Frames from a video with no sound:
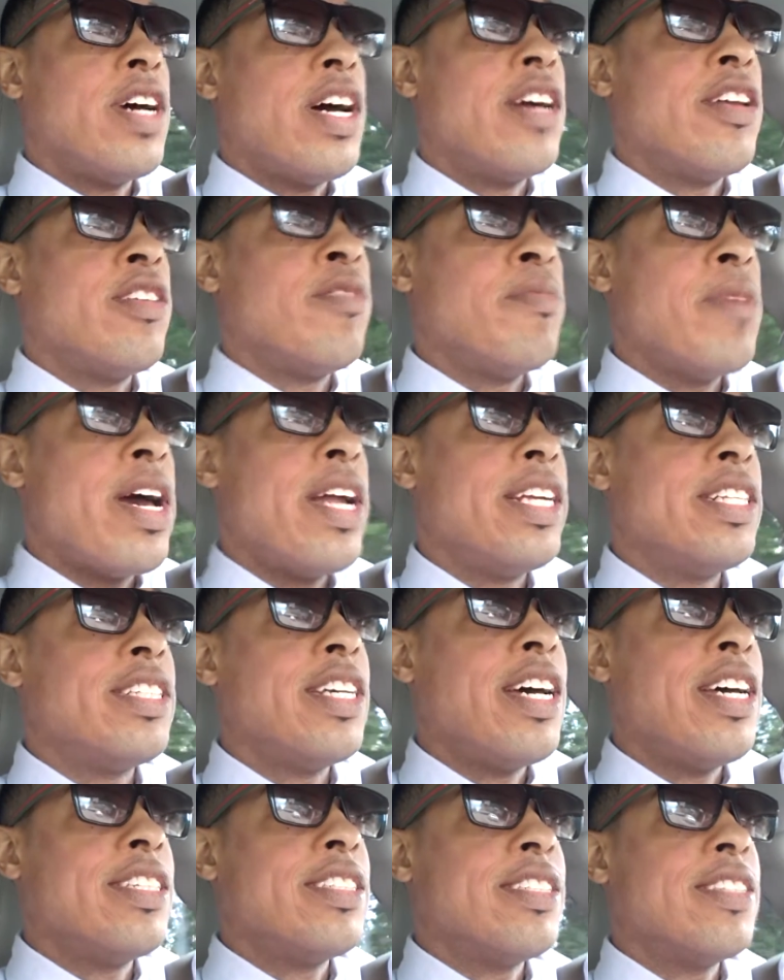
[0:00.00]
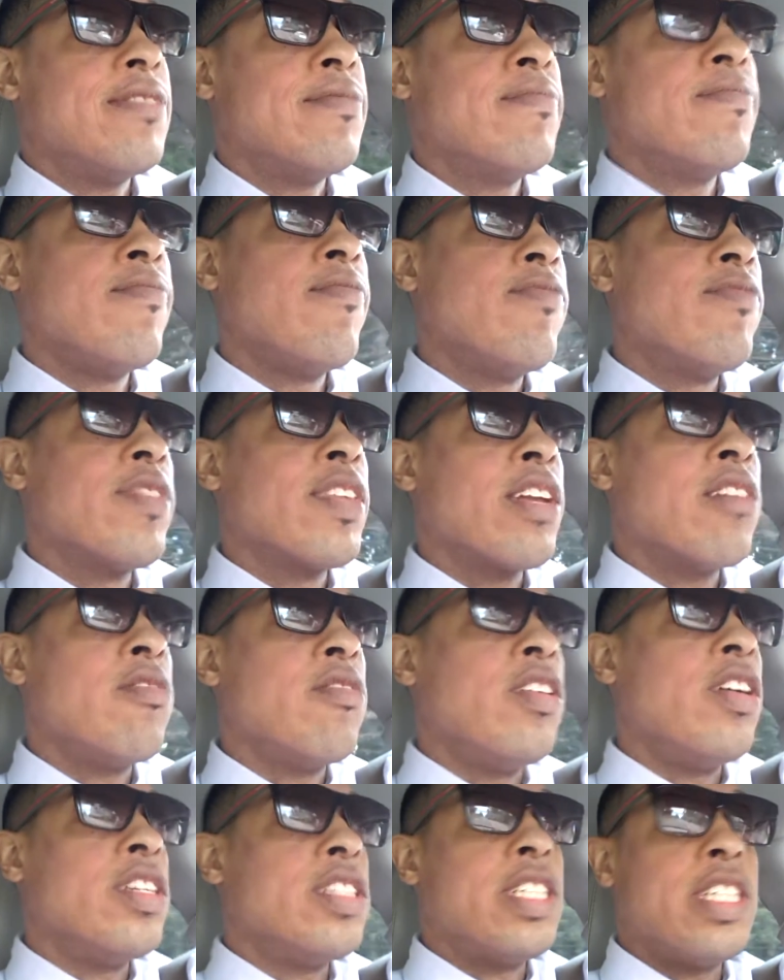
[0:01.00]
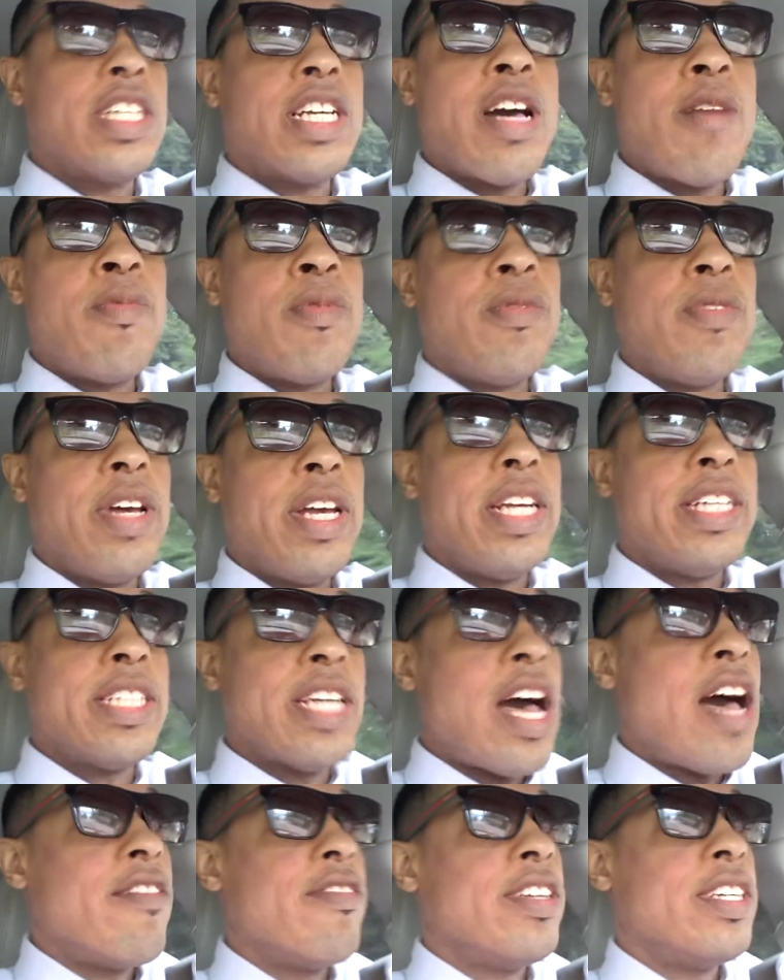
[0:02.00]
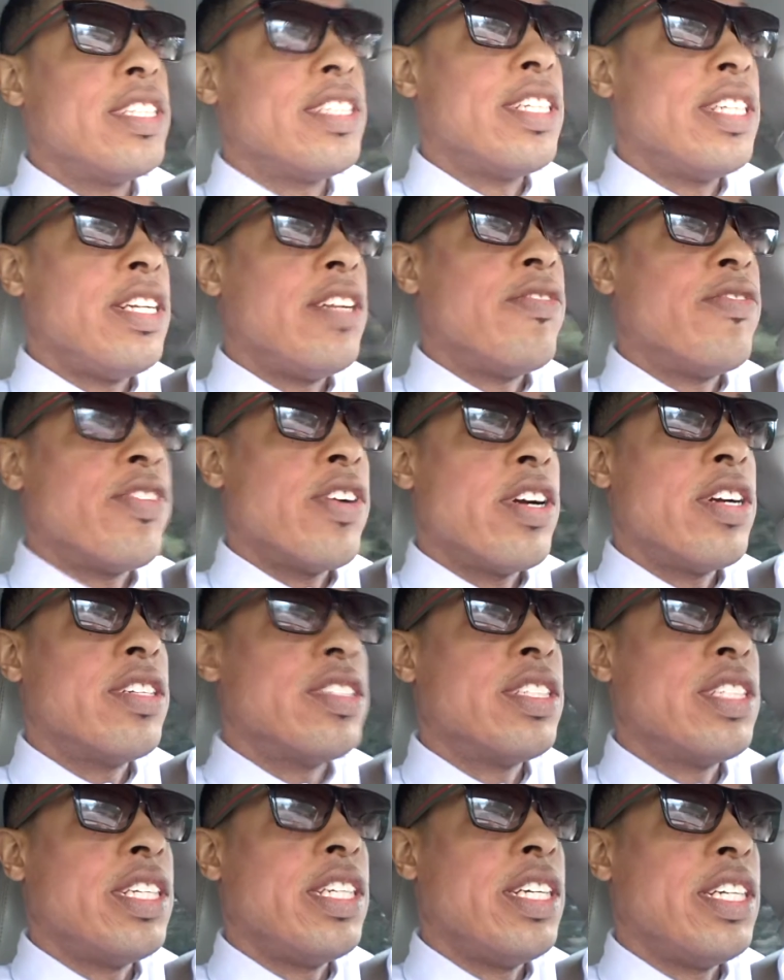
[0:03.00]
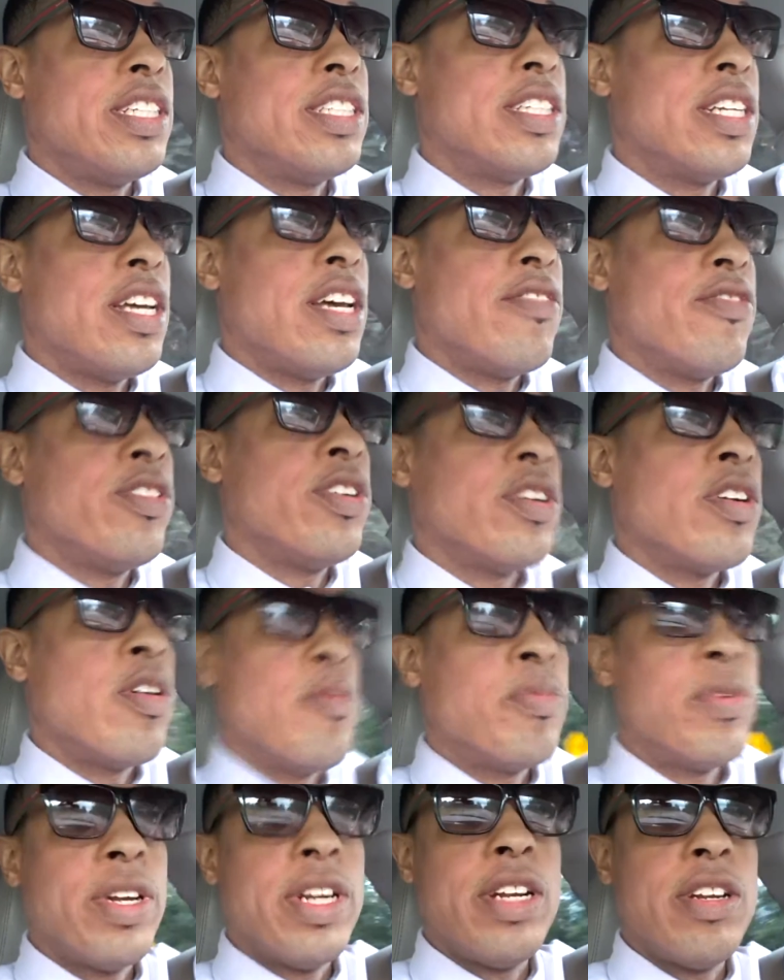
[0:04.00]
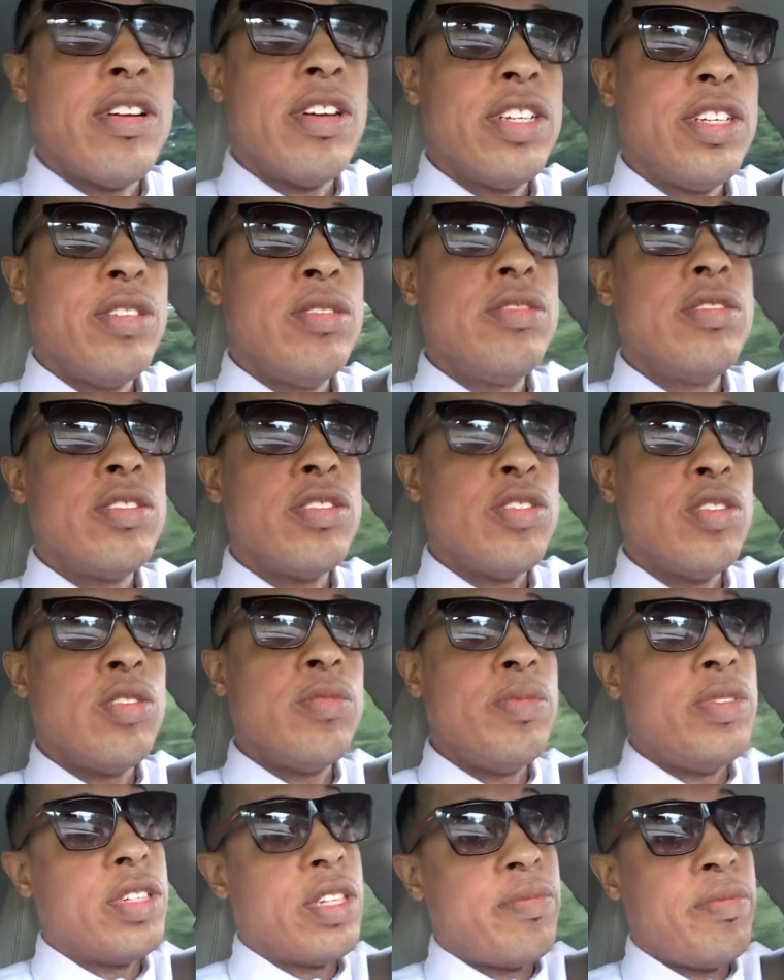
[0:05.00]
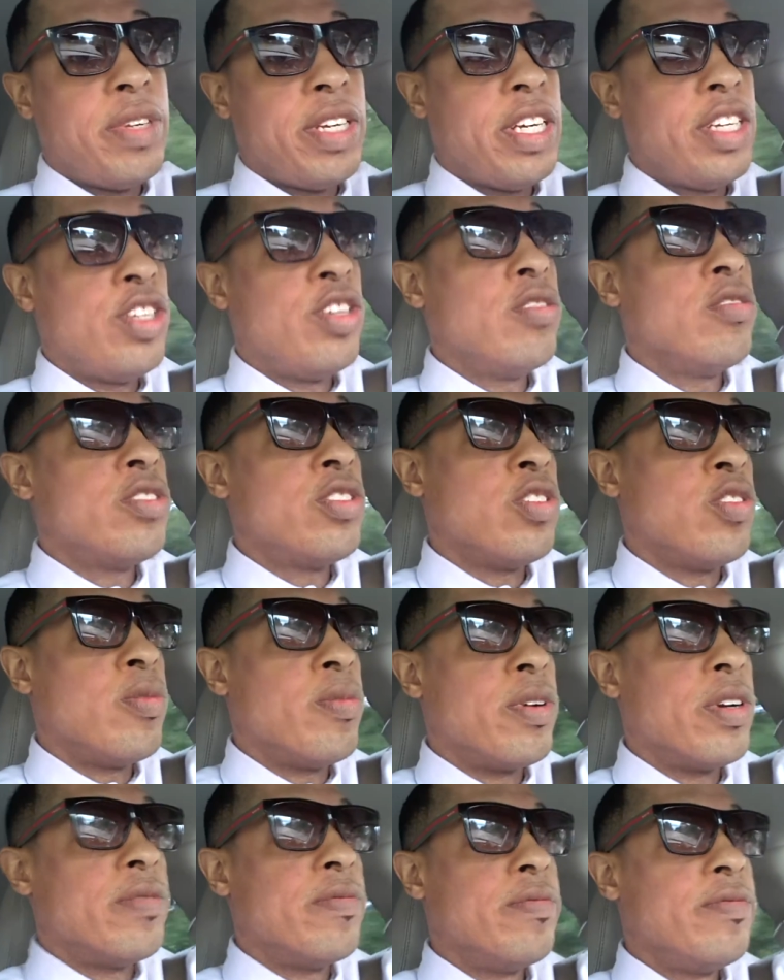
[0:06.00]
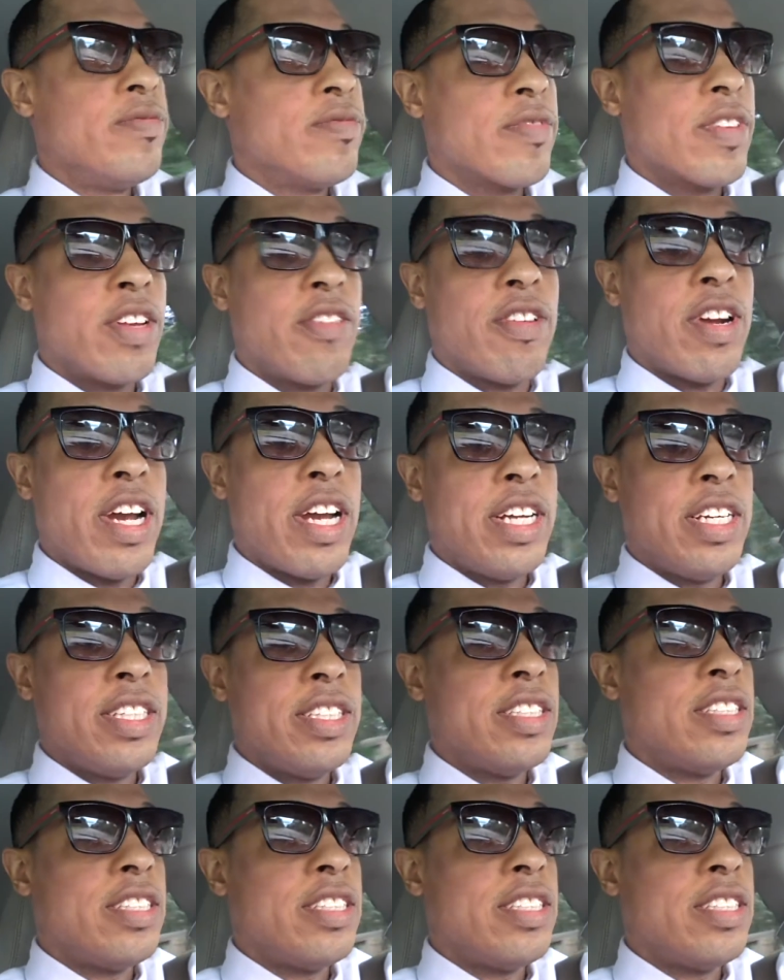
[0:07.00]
How do you monetize it? Well, it's a couple ways. Obviously, the first is uh, if you're gonna put it on YouTube, you can be a YouTuber, right?